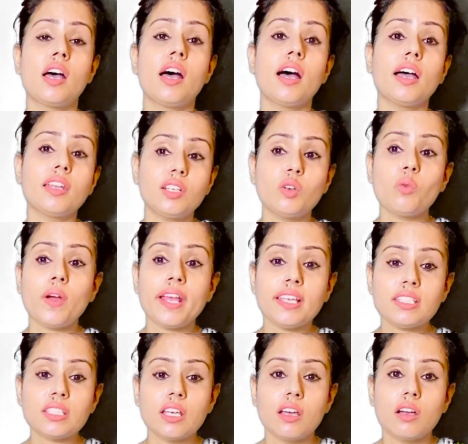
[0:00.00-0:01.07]

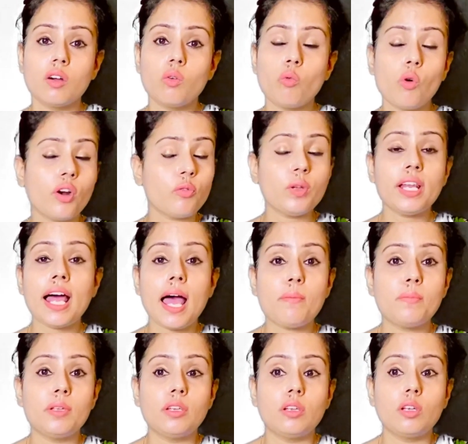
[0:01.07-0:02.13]
Otherwise, what will
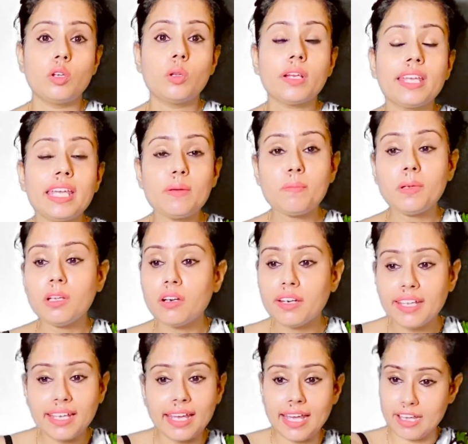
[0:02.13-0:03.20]
happen? You'll keep
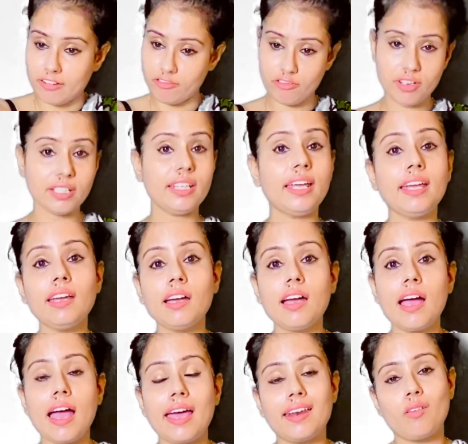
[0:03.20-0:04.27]
learning everything
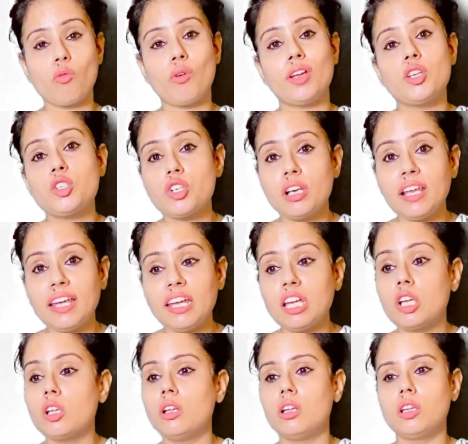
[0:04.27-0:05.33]
and eventually
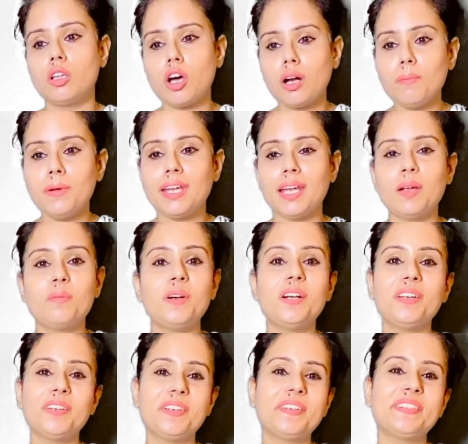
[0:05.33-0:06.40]
you'll not be able
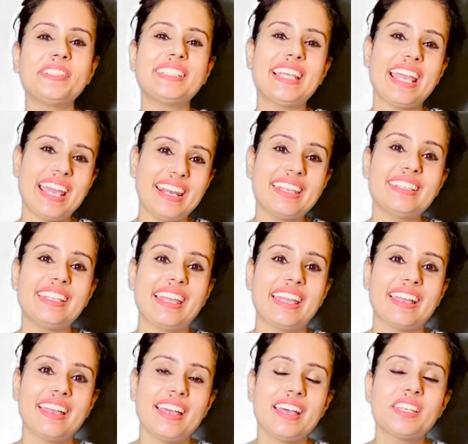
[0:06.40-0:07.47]
to use anything.